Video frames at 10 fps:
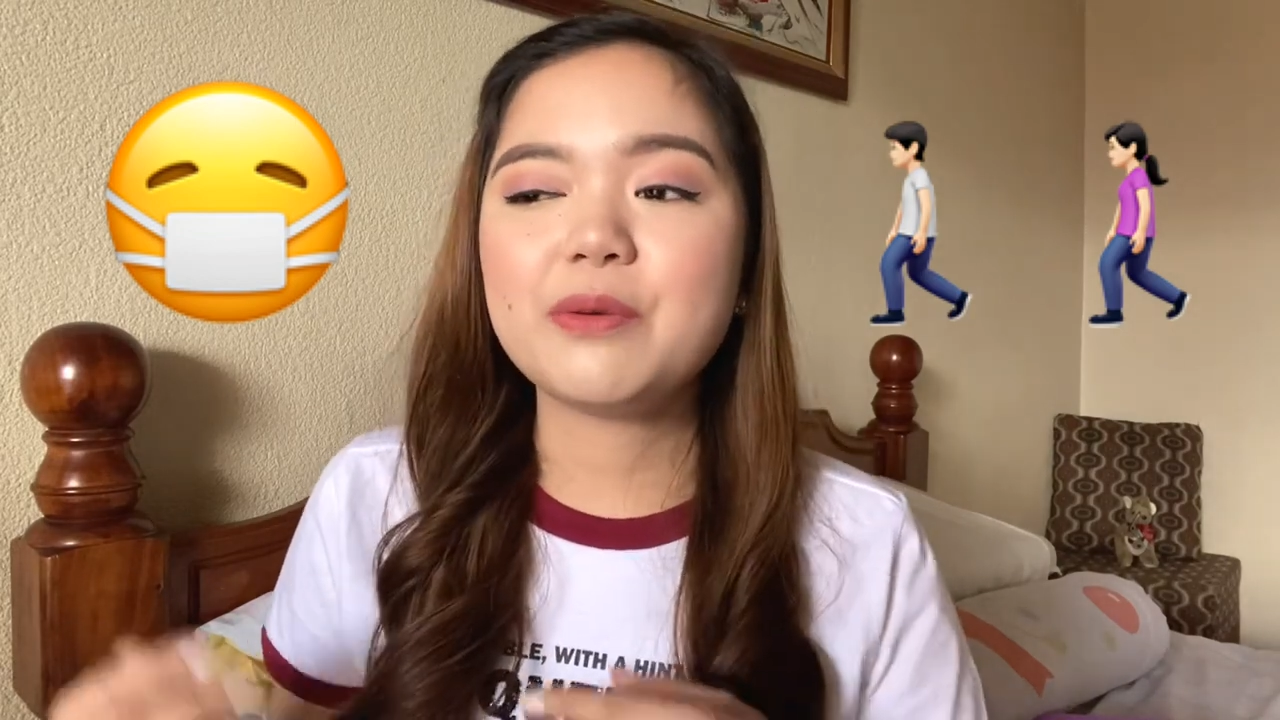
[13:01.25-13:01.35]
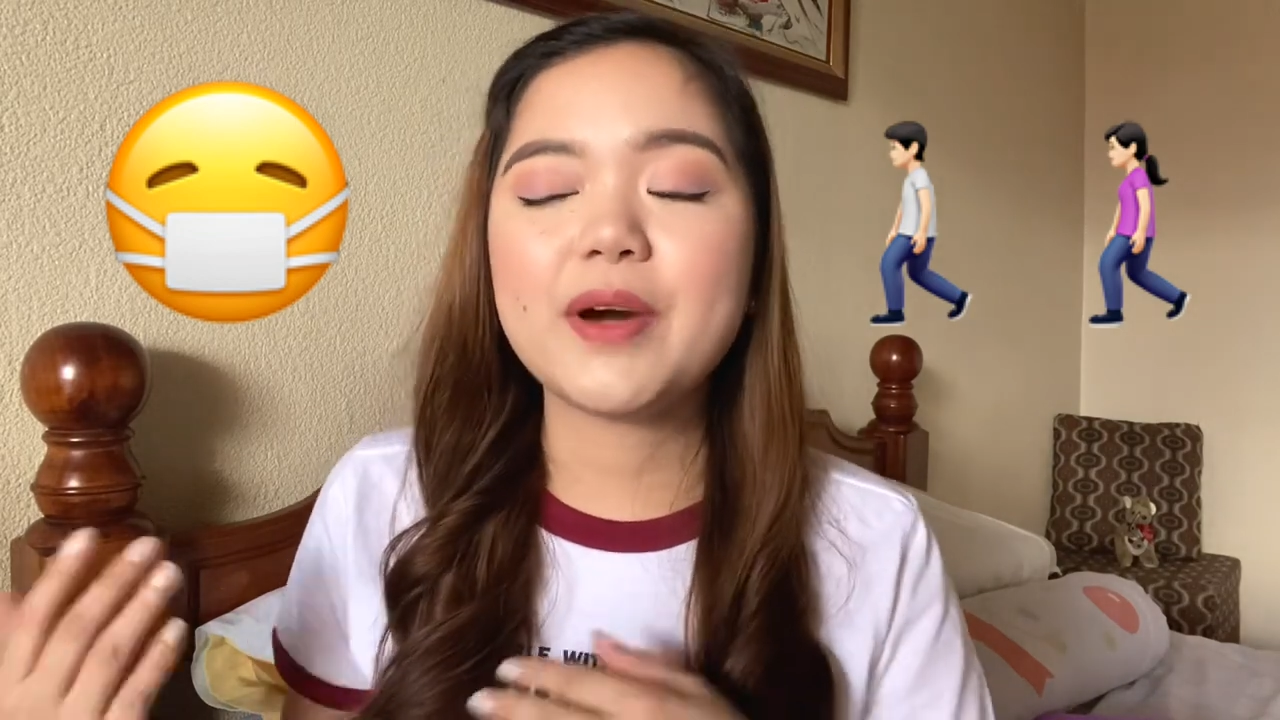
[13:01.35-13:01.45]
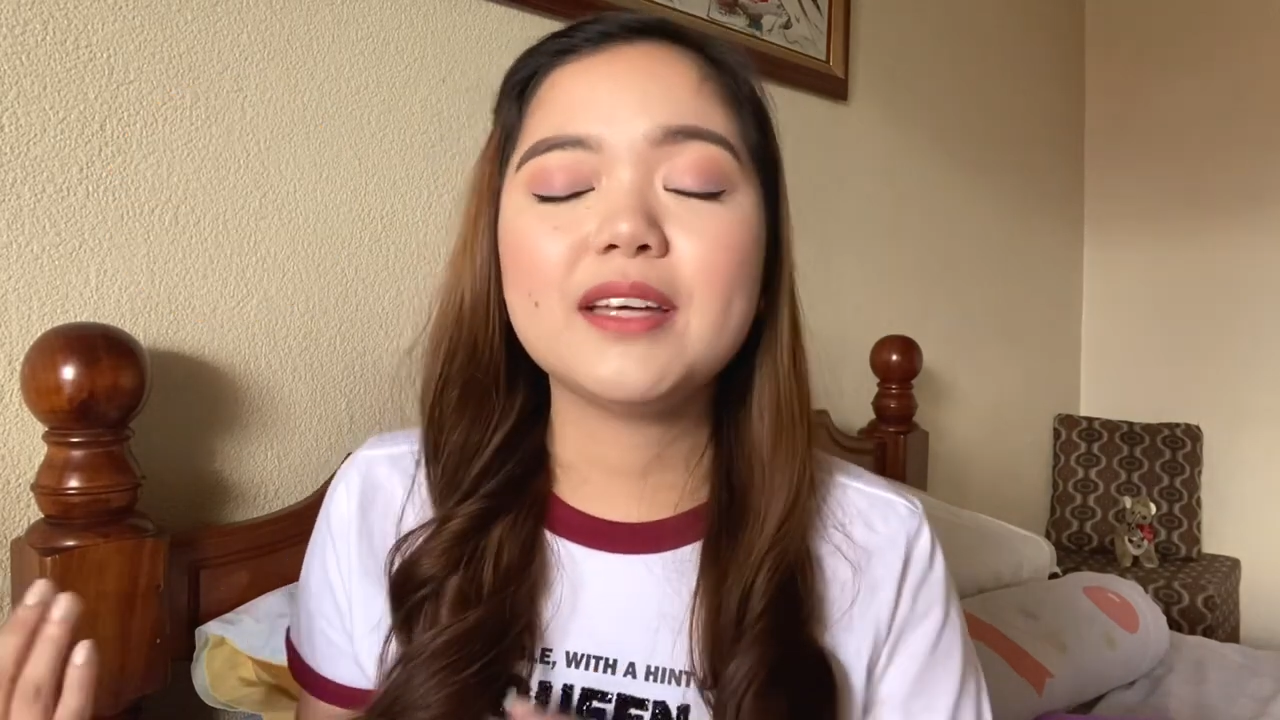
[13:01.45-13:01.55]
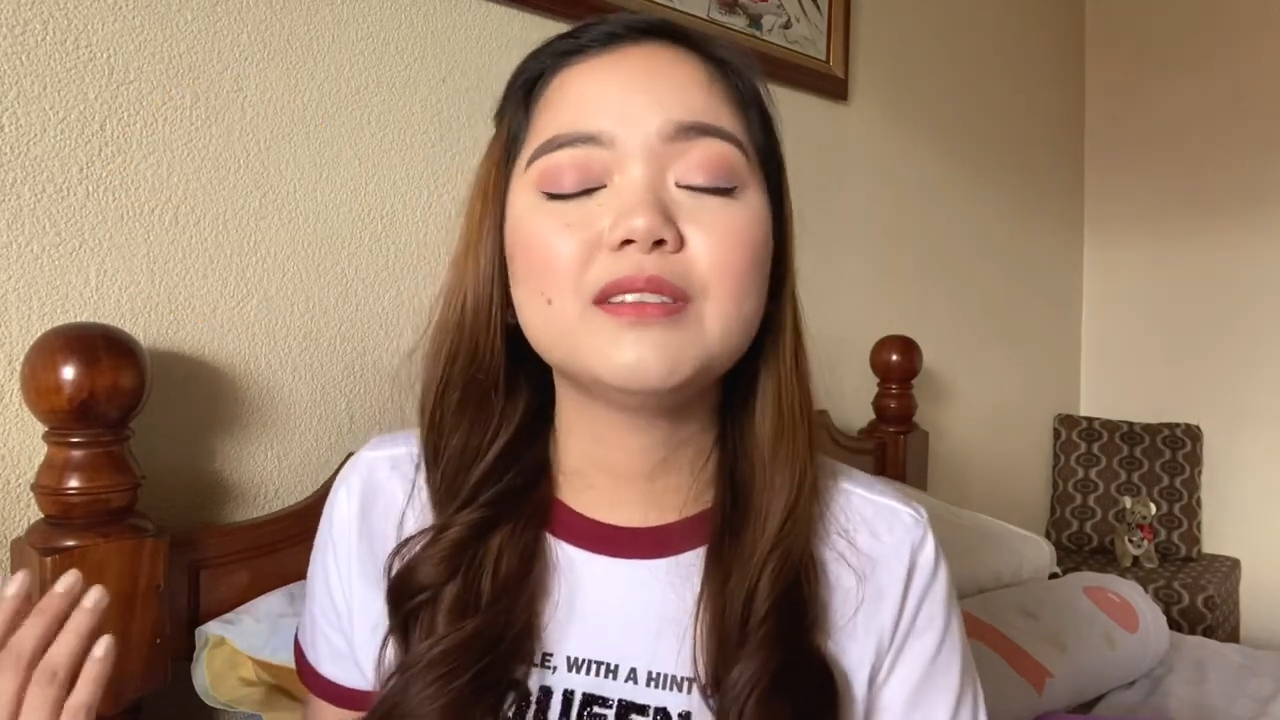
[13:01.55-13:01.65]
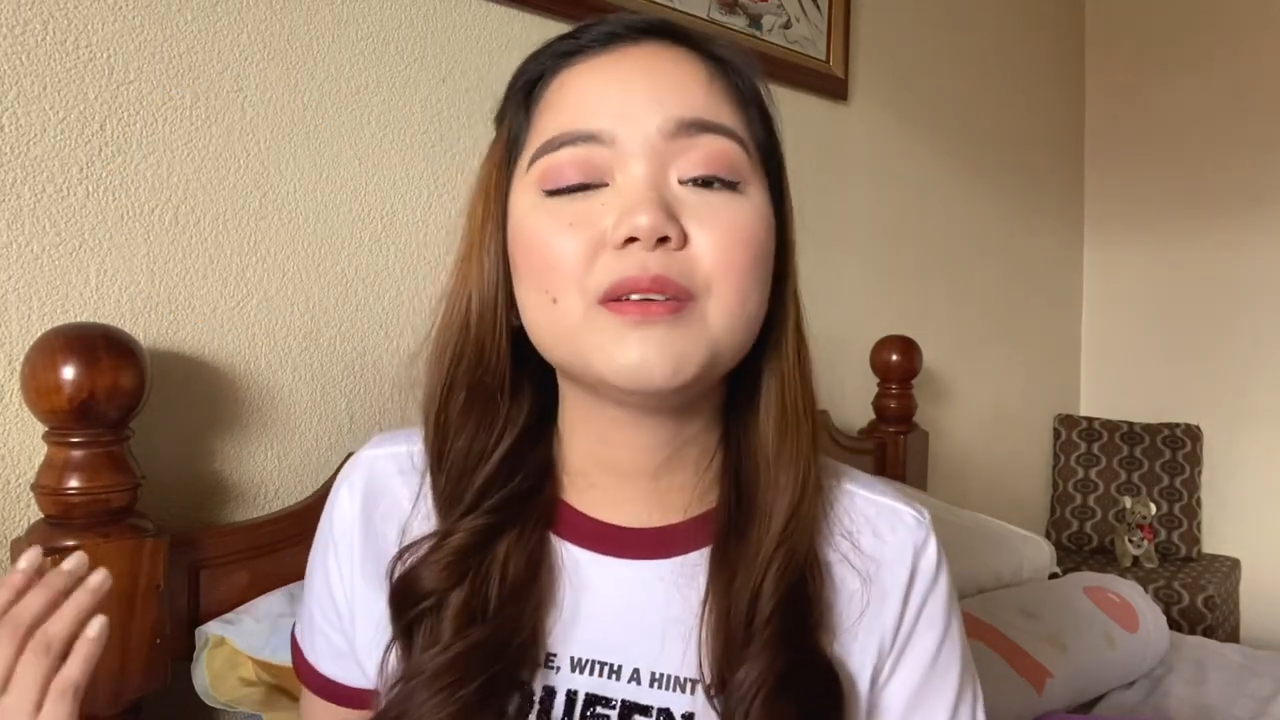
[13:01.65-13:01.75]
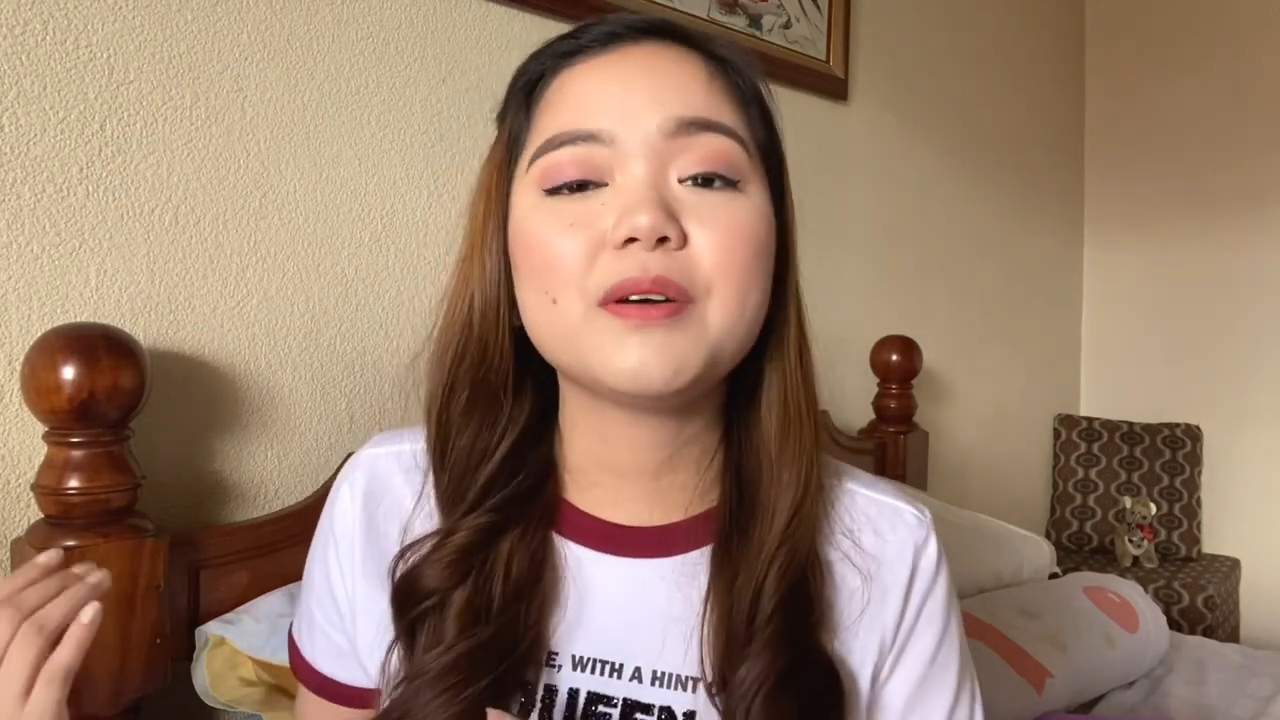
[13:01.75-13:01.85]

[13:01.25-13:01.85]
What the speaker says: went